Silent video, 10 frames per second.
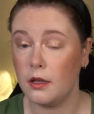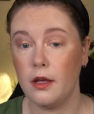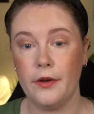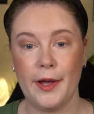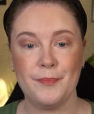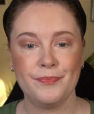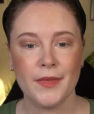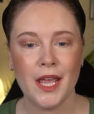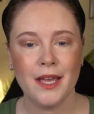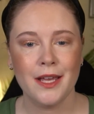Okay,
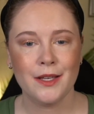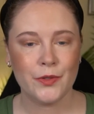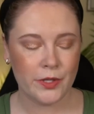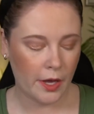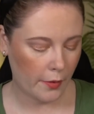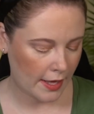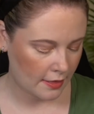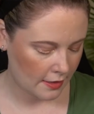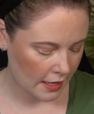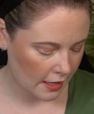so I
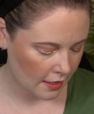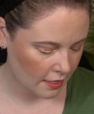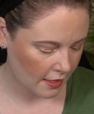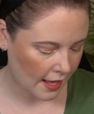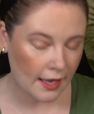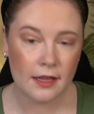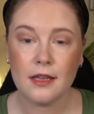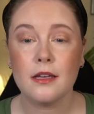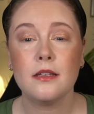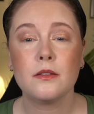think that
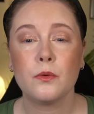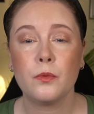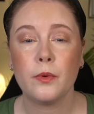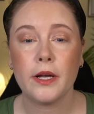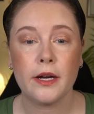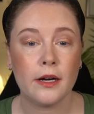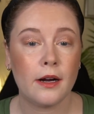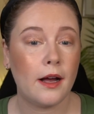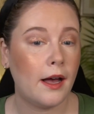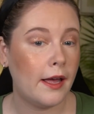is
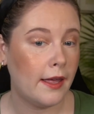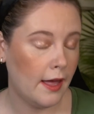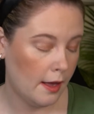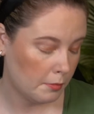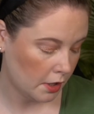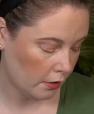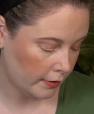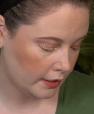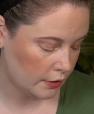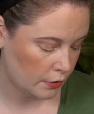where I am
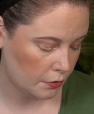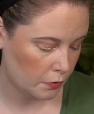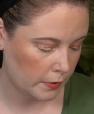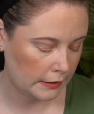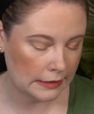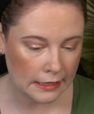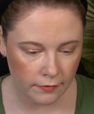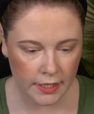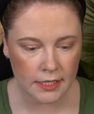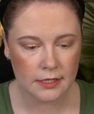going to
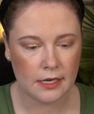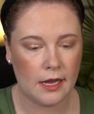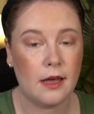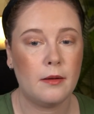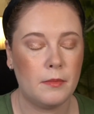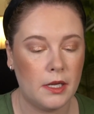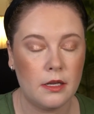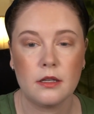leave it. Um,